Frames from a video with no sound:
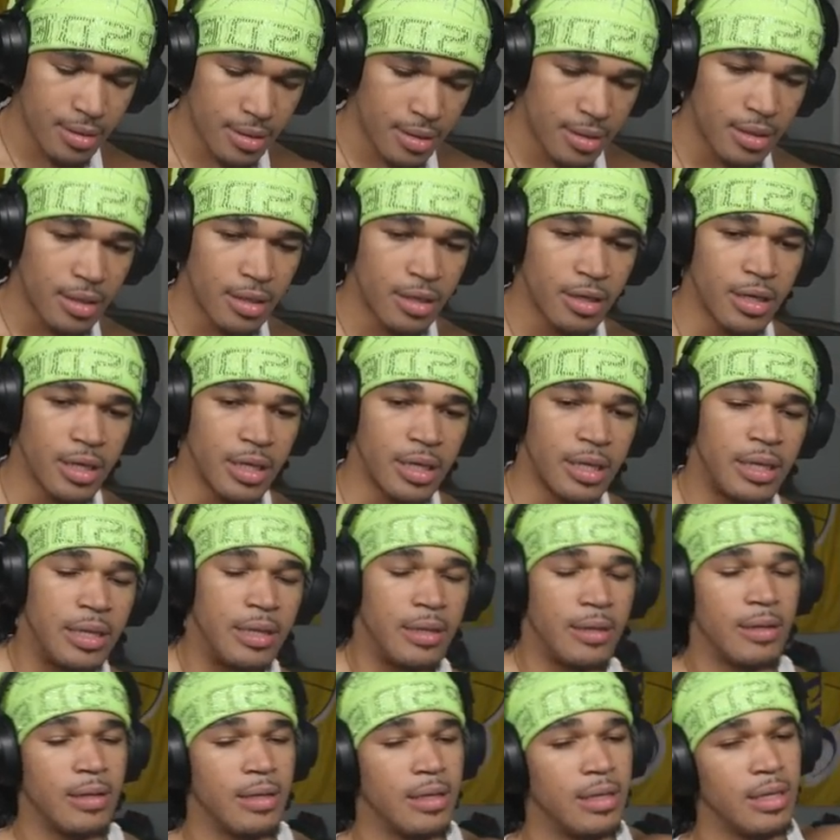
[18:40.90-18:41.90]
Good.
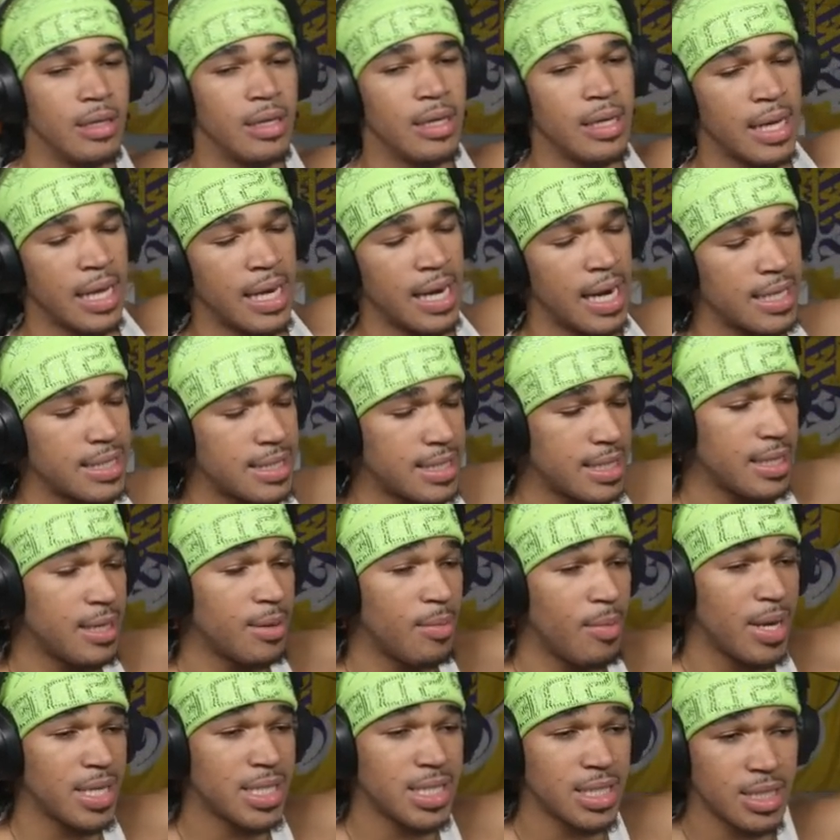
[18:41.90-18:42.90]
Can I see the
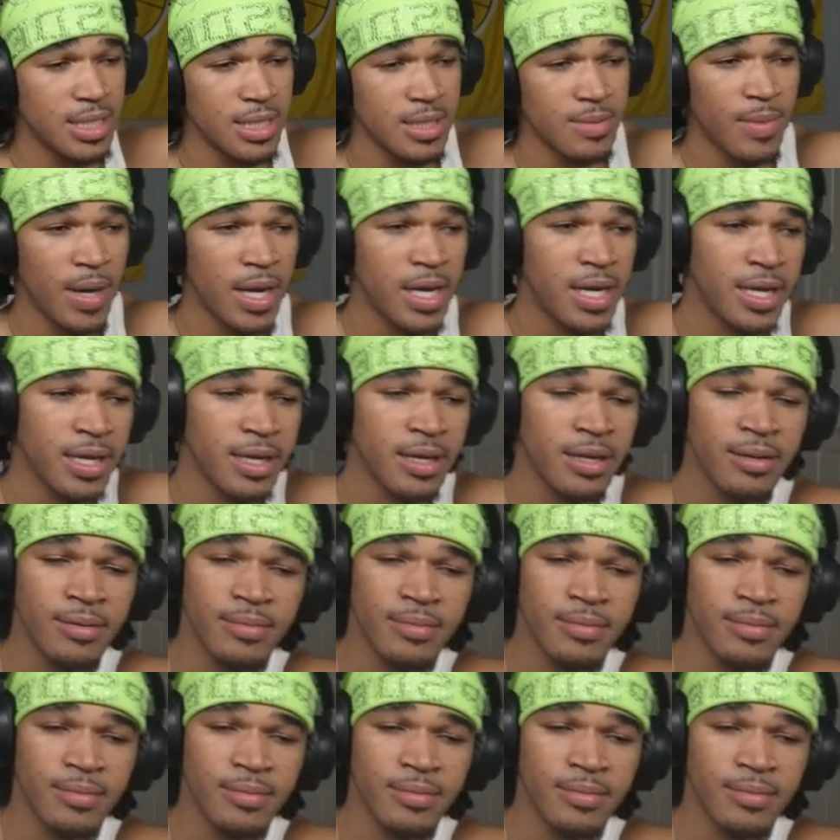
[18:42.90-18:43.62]
messages, my nigga?